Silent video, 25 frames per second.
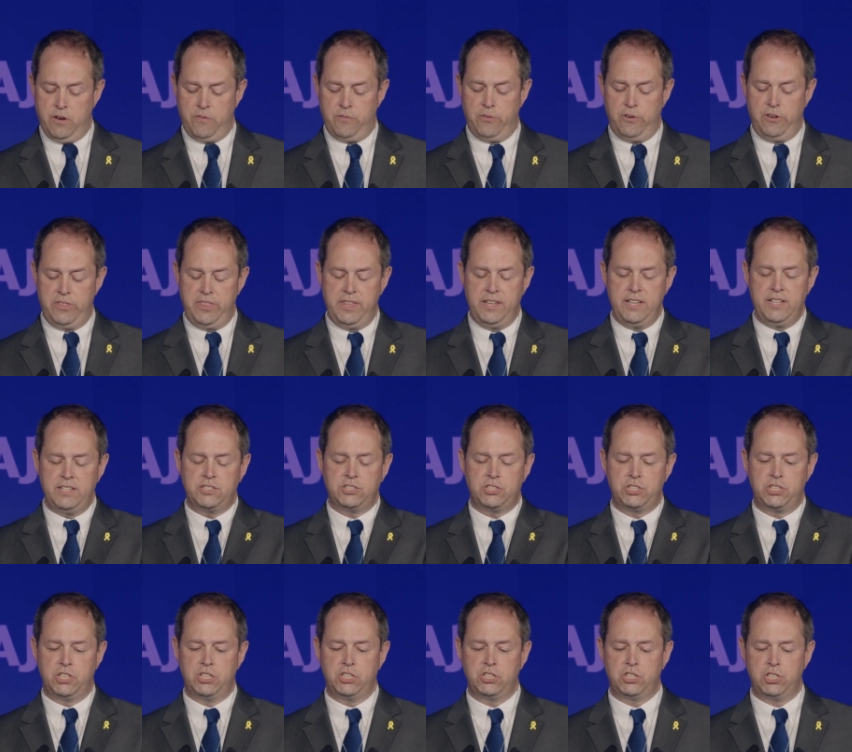For these
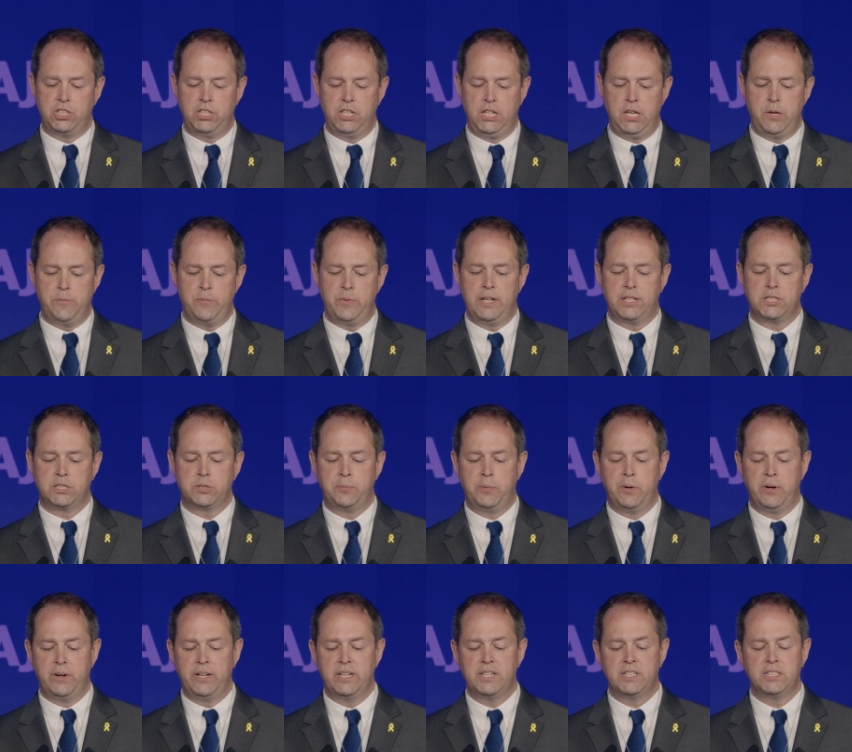Shinshinim, the
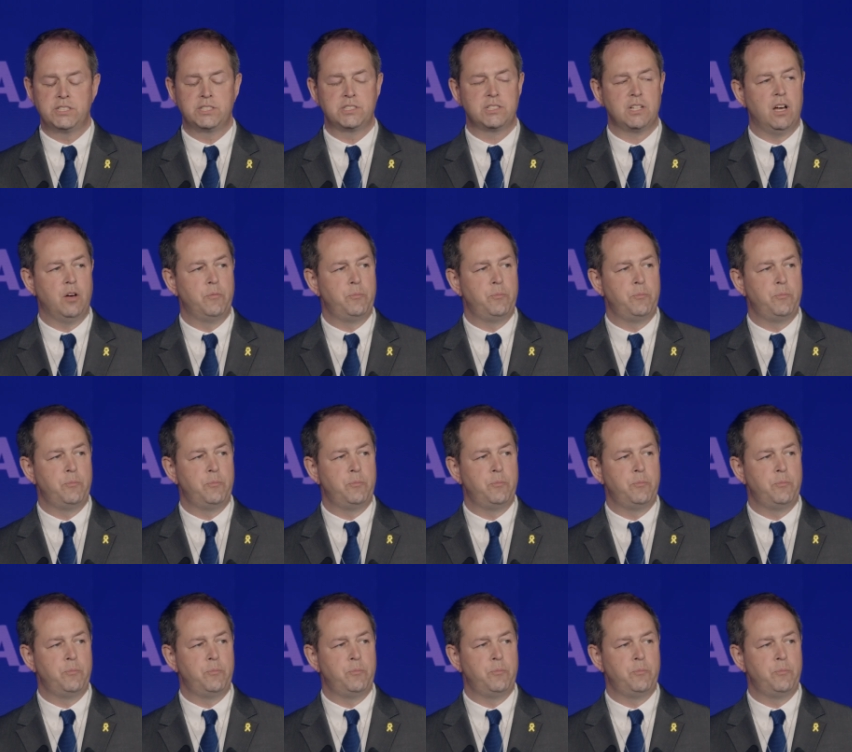experience